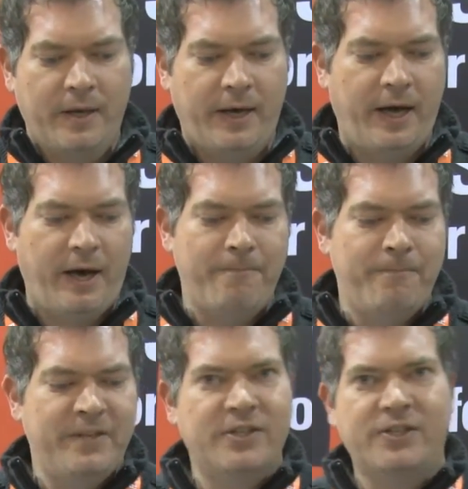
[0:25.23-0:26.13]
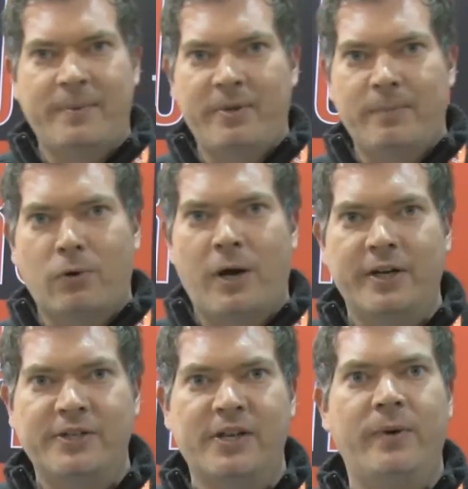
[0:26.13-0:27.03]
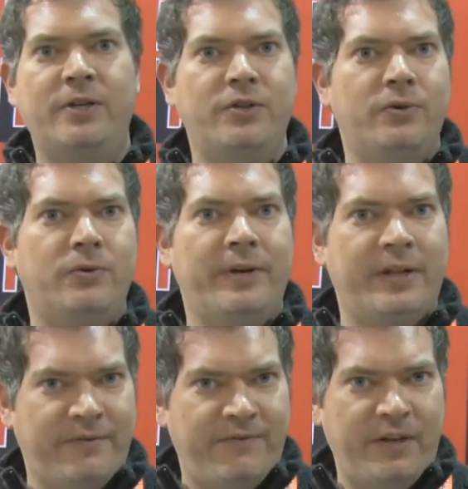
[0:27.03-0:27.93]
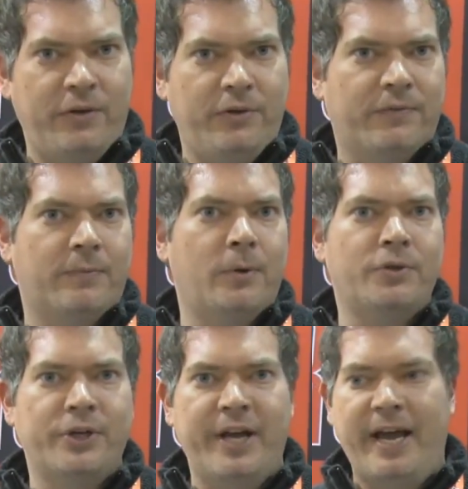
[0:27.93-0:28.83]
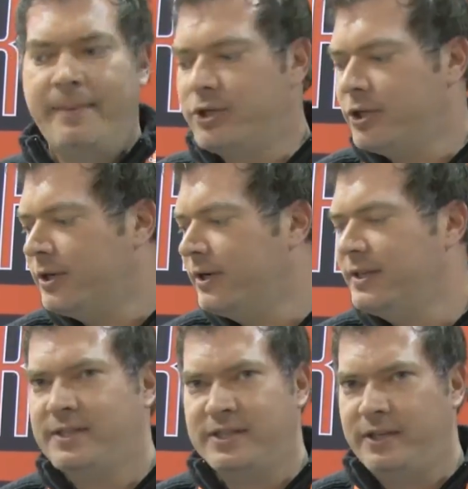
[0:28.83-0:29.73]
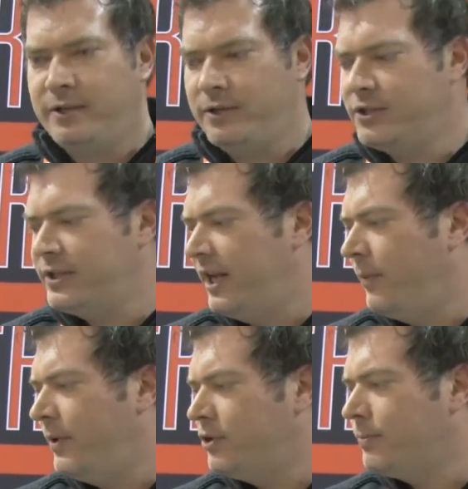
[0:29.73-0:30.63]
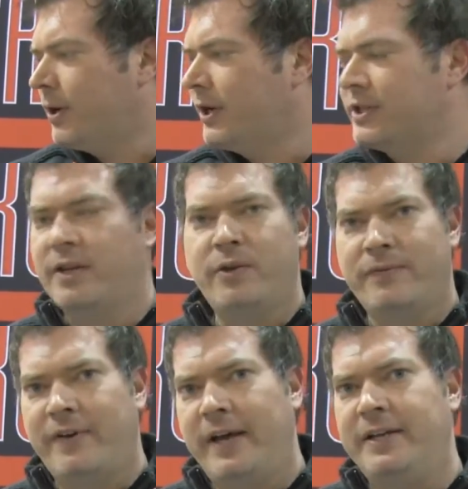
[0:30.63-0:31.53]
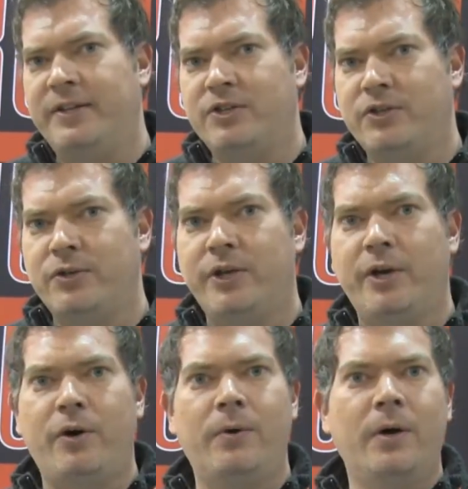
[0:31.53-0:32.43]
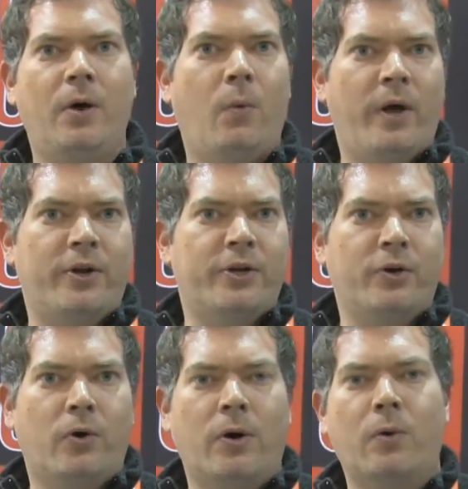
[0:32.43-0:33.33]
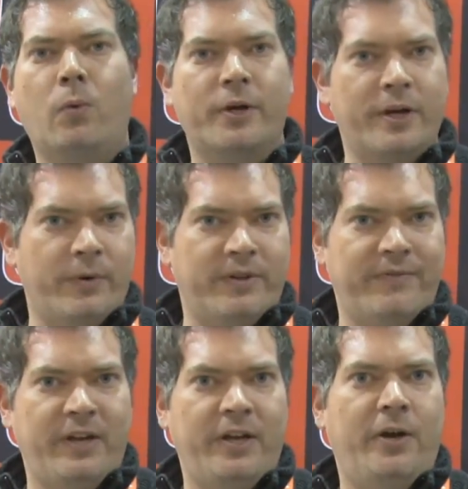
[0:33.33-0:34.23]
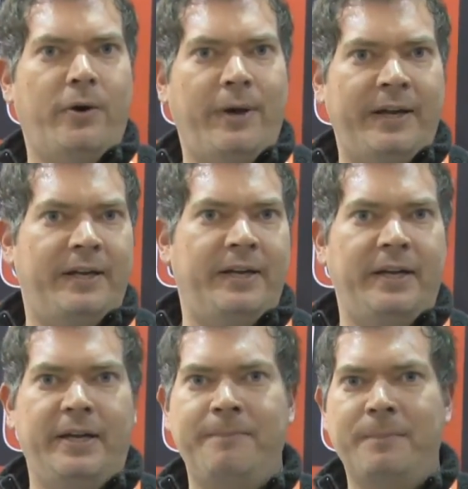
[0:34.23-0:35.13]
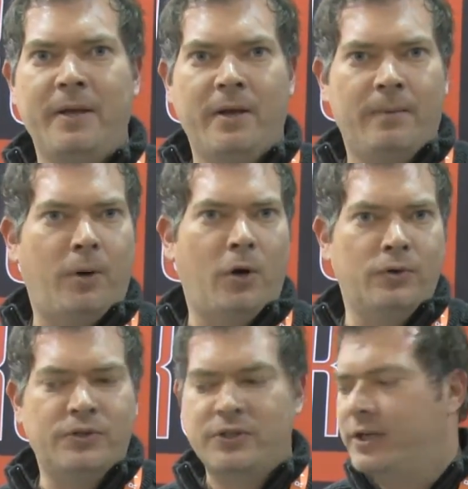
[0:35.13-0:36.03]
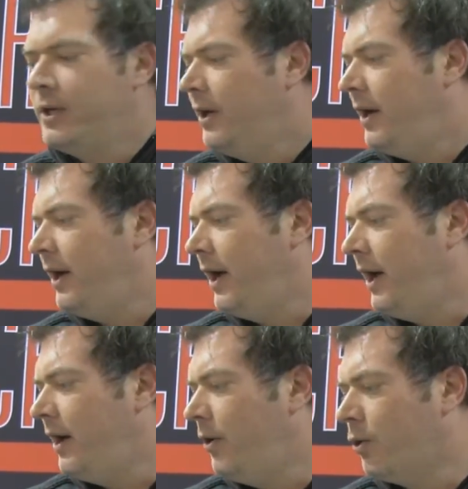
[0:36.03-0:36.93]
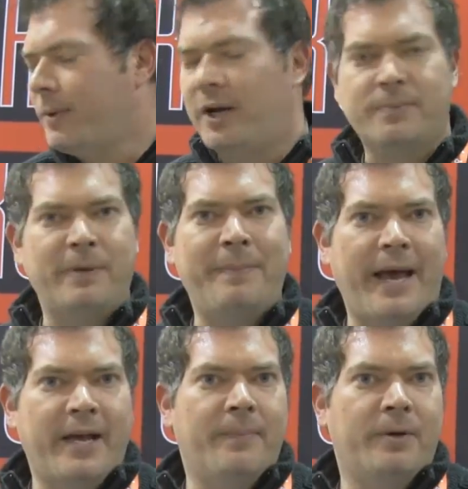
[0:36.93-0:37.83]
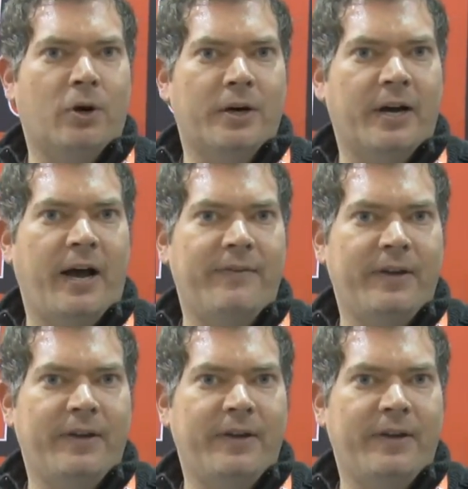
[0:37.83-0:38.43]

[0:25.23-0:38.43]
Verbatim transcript: Um, this is some of the products that we do in the field for motion capture, stills, and we do products that you would find in the studio, whether you're working with the video, editing, post, uh, or possibly backup and archive.